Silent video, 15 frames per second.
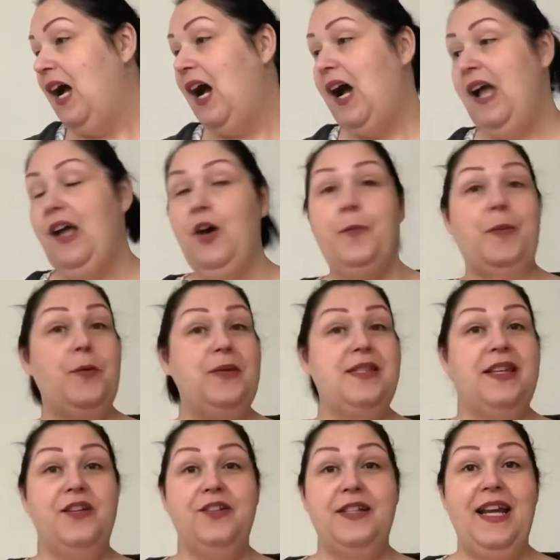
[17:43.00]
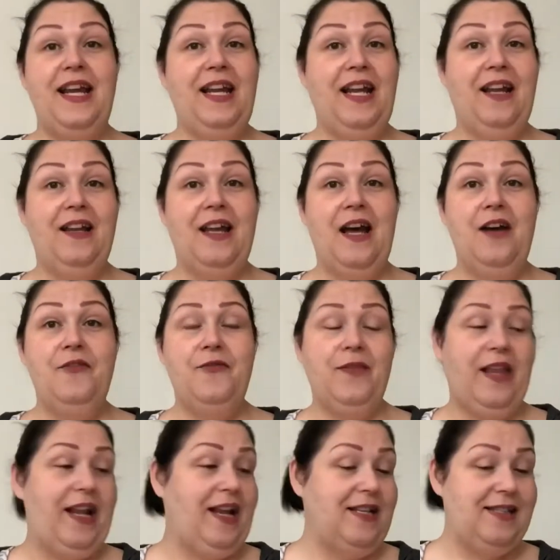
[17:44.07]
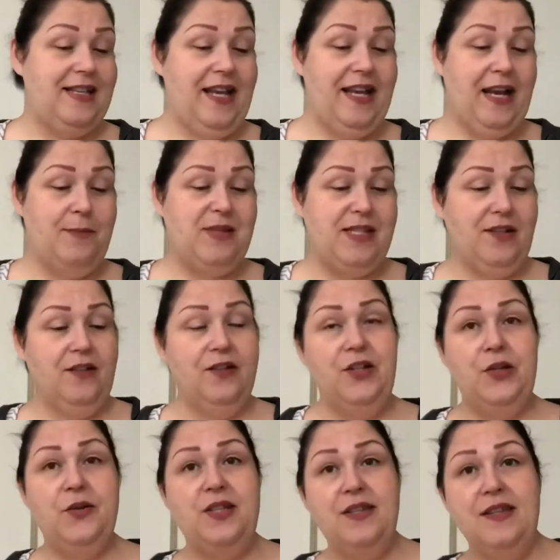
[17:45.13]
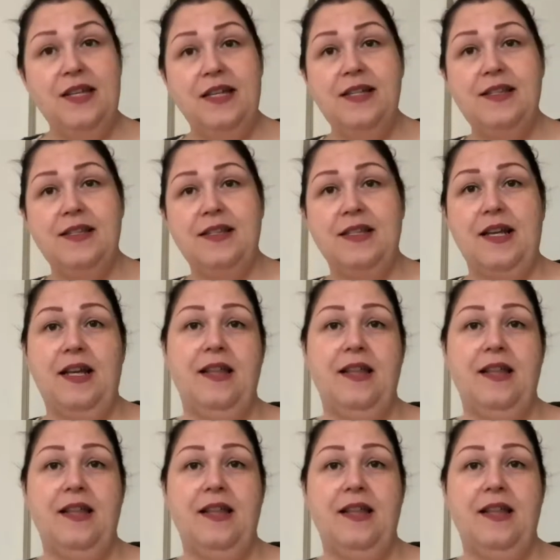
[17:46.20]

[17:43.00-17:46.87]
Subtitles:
I hope it was entertaining enough. Like I said, I'm still new to this.